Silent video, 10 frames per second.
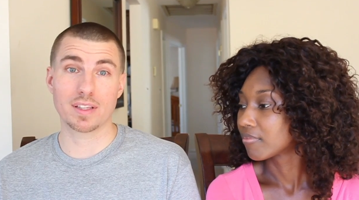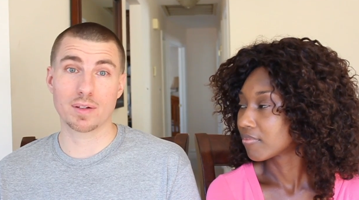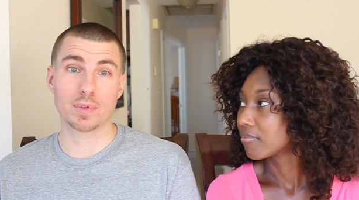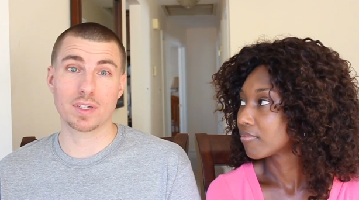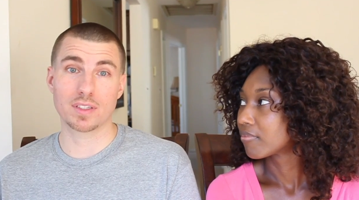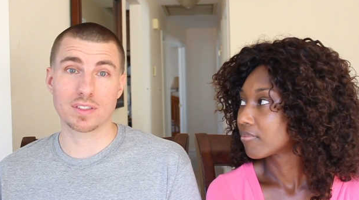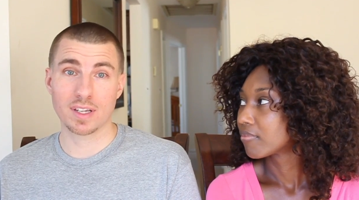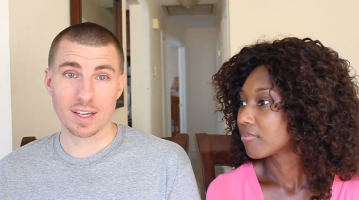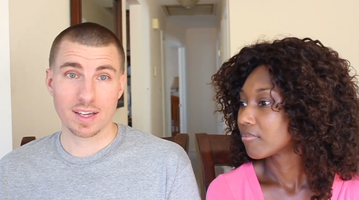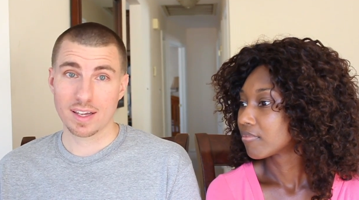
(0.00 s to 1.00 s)
Speaker 1: think, because
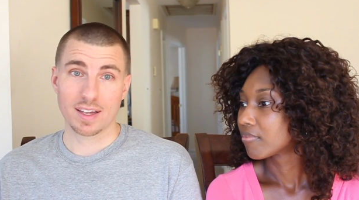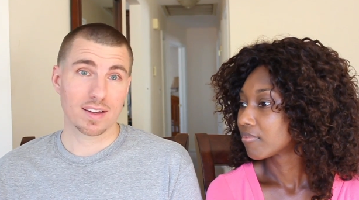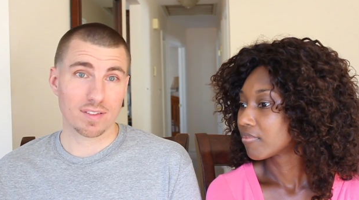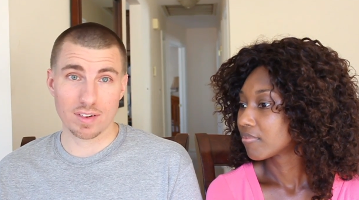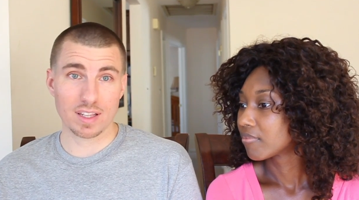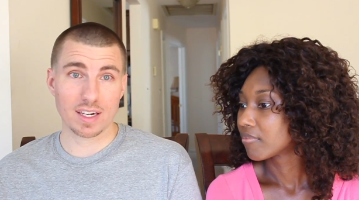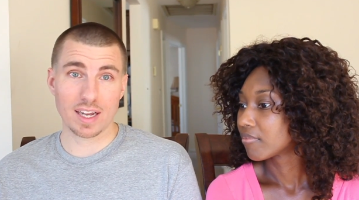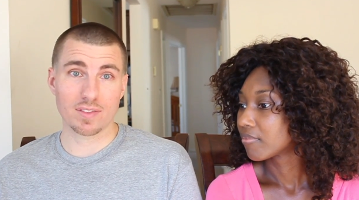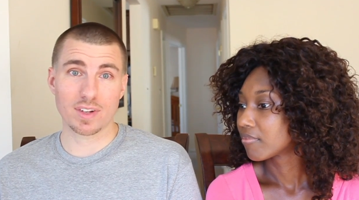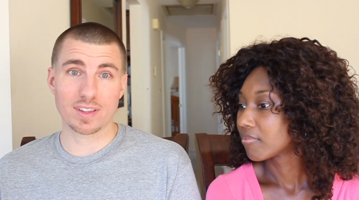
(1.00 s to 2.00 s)
really they
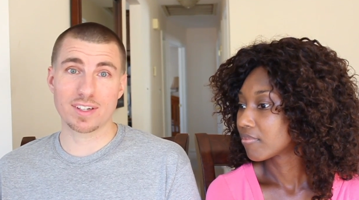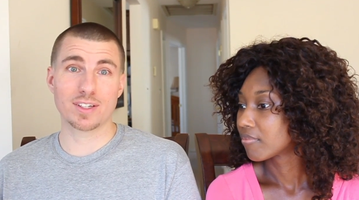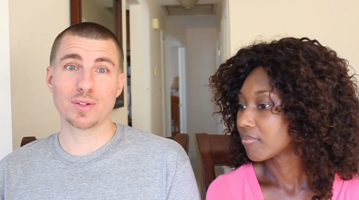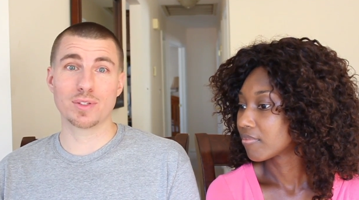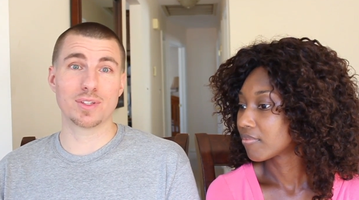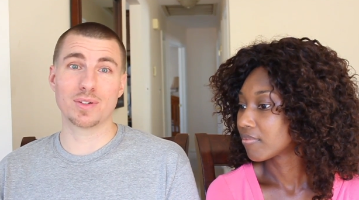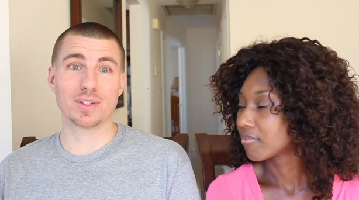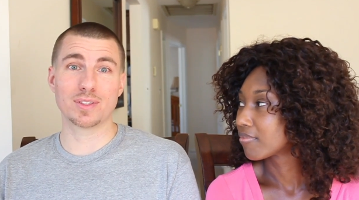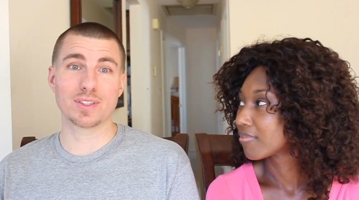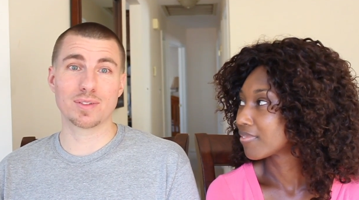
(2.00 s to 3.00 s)
have nothing to do with you, and
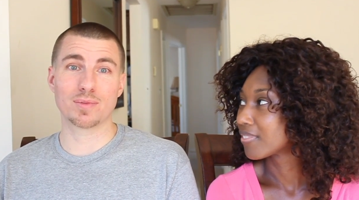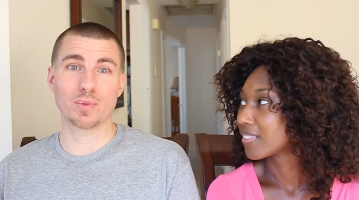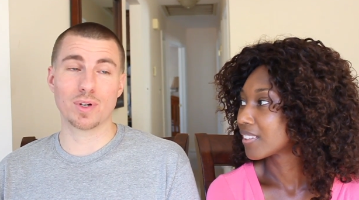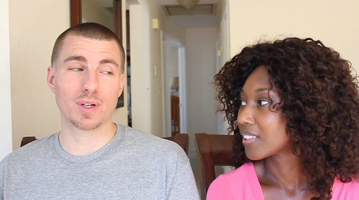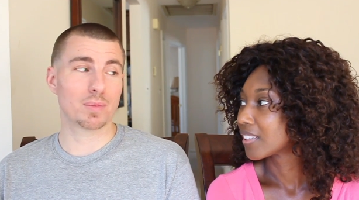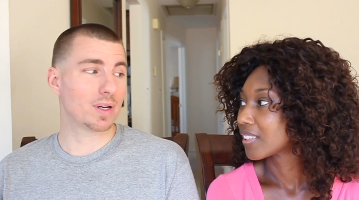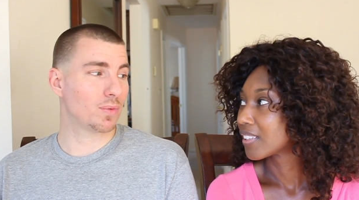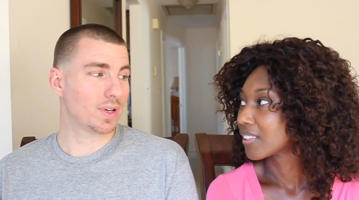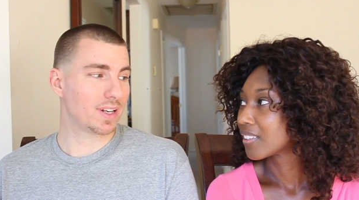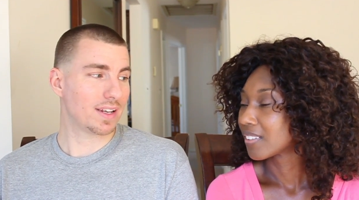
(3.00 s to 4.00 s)
you shouldn't worry about
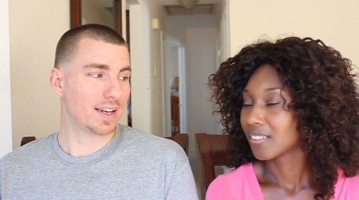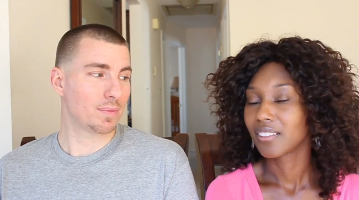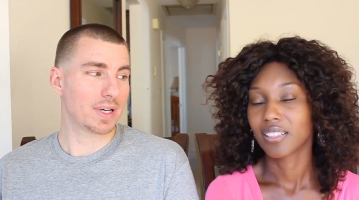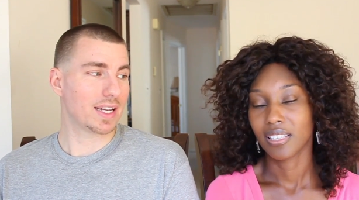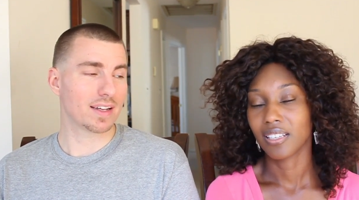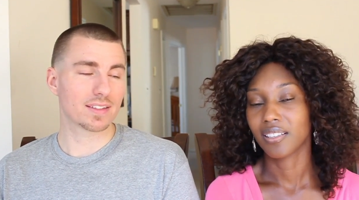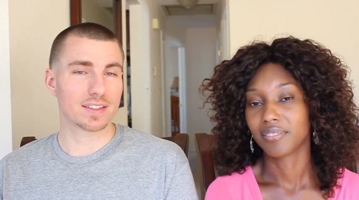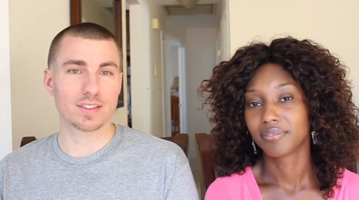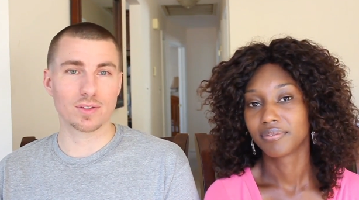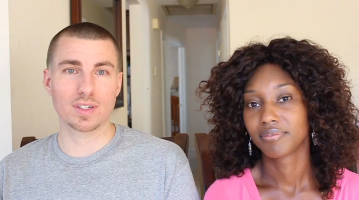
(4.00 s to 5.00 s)
what anybody else is
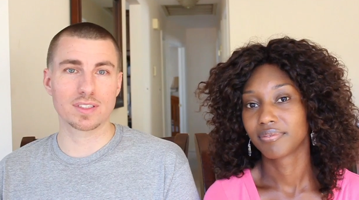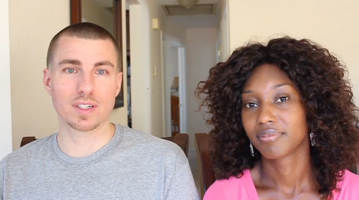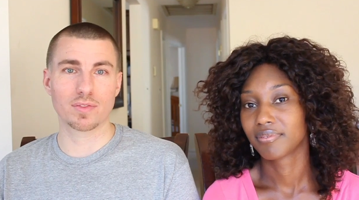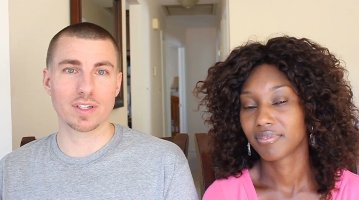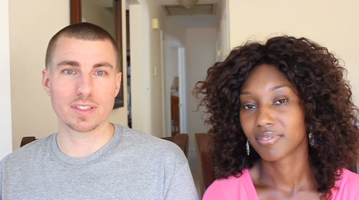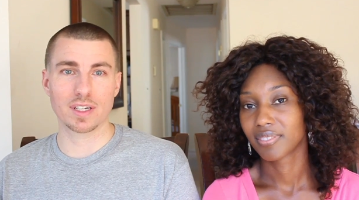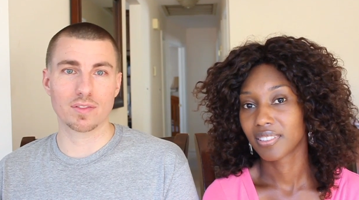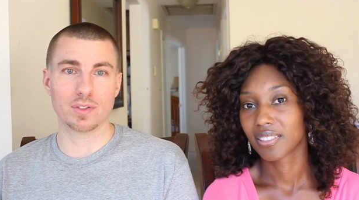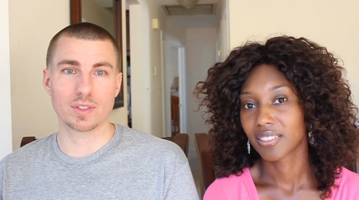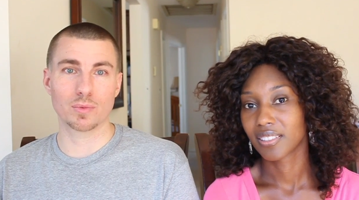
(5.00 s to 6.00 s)
doing except for yourself.
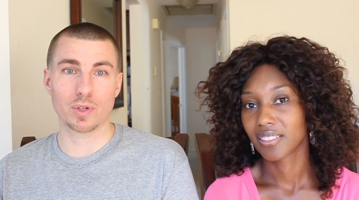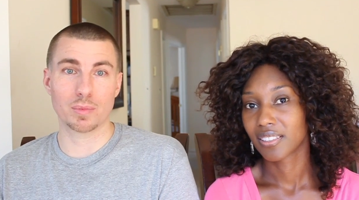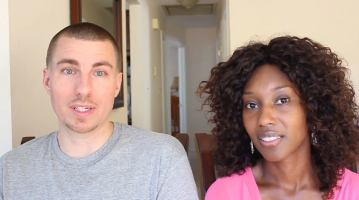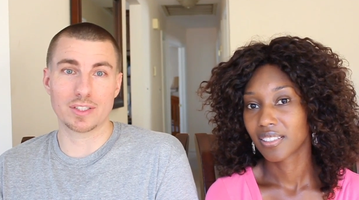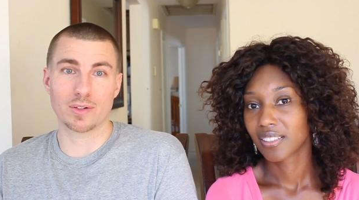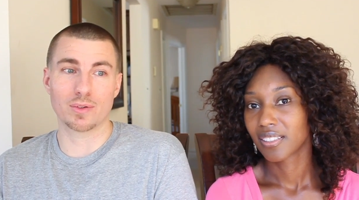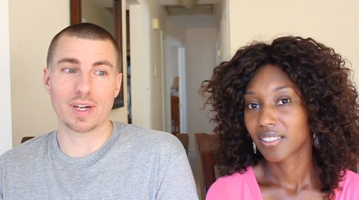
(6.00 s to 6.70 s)
You should worry about your own